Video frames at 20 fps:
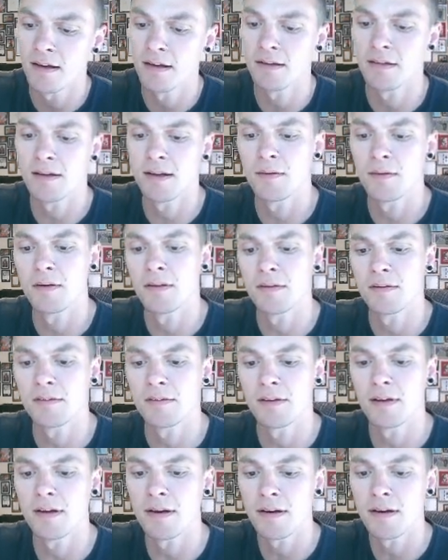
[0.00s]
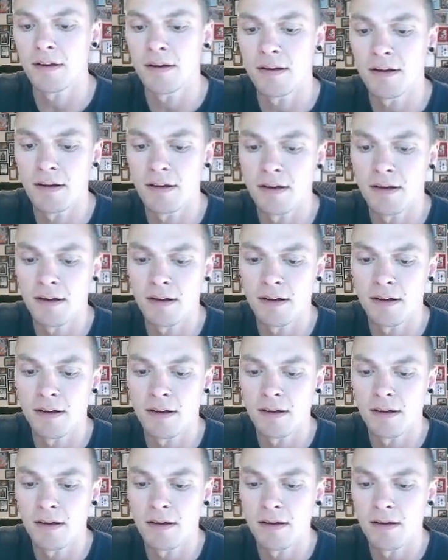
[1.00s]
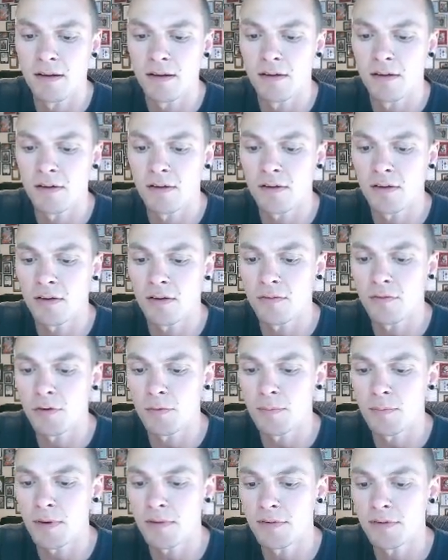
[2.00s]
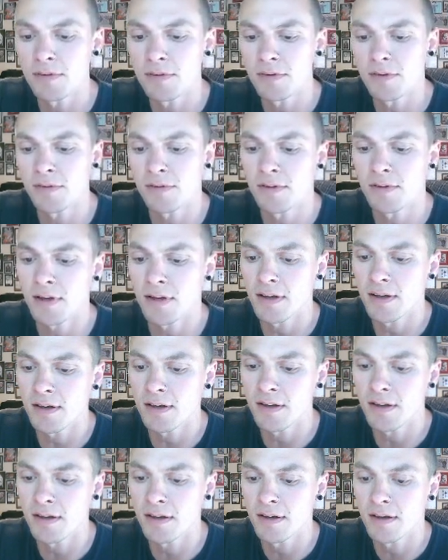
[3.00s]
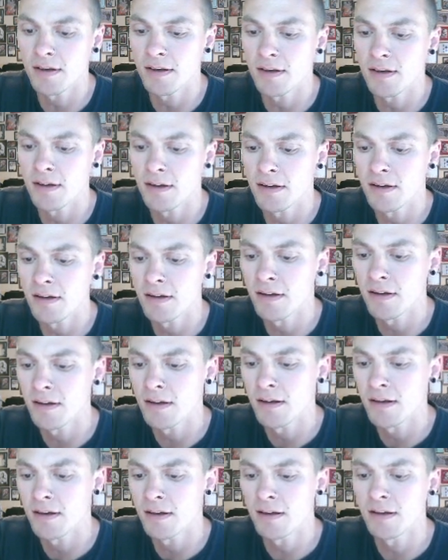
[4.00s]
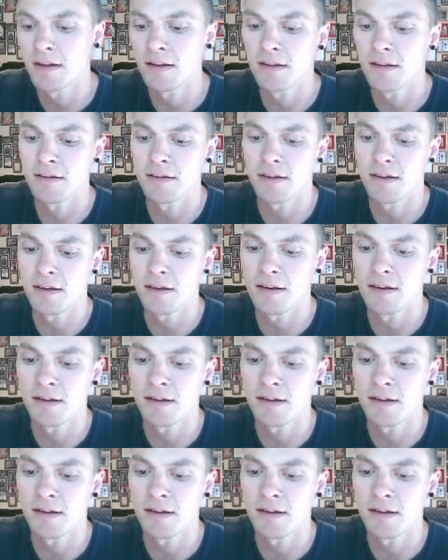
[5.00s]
down either side, curve up ever so slightly, either side,